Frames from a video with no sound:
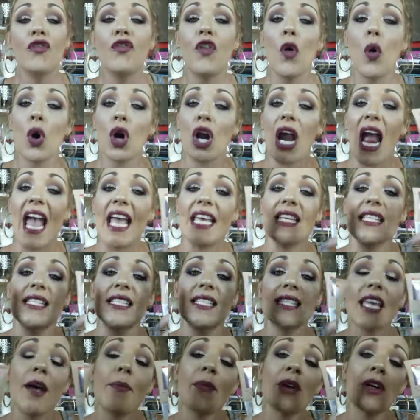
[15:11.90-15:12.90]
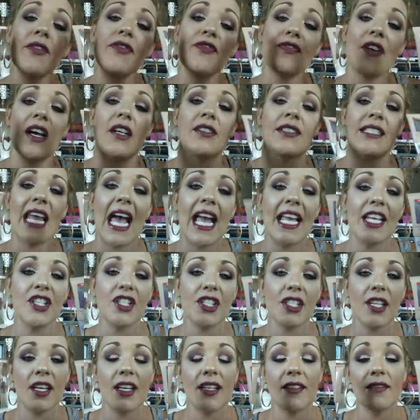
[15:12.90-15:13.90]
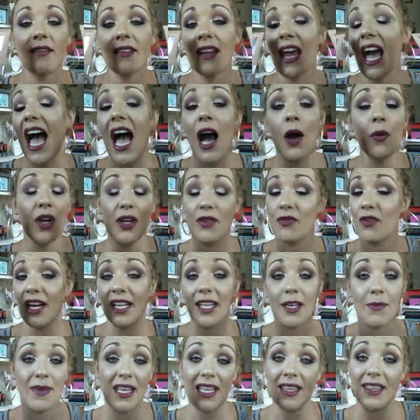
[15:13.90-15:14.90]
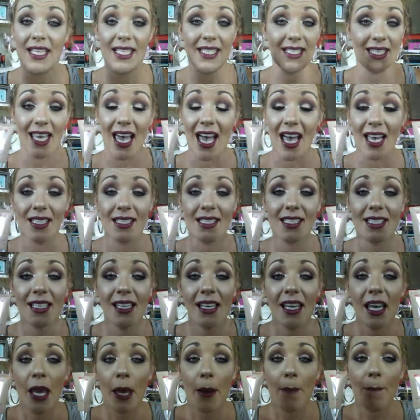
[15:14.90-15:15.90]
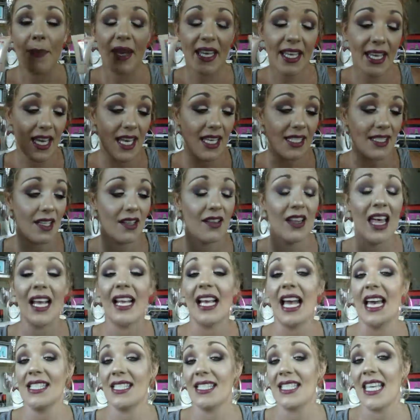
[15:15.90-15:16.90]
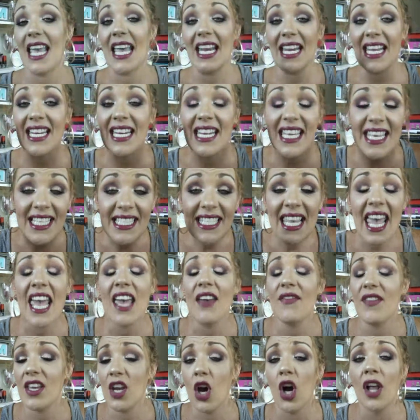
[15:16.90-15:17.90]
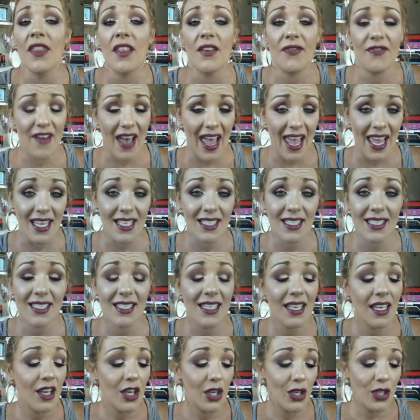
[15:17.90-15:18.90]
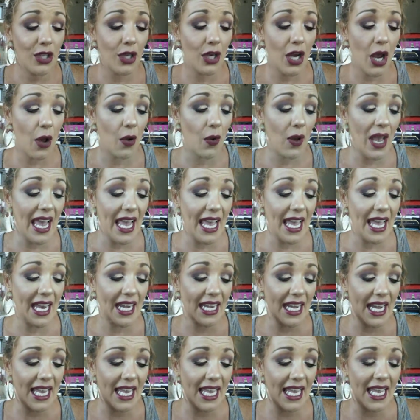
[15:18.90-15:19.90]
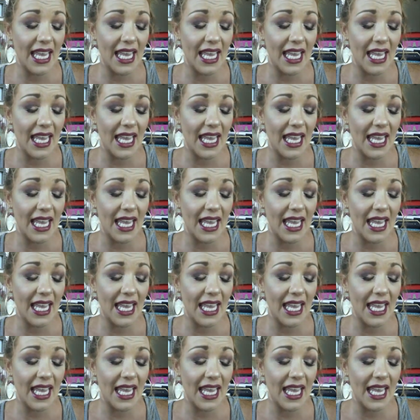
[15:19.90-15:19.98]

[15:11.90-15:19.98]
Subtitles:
For a summer foundation, I wouldn't recommend this, guys, because like I said, it is heavy on the face, you know, and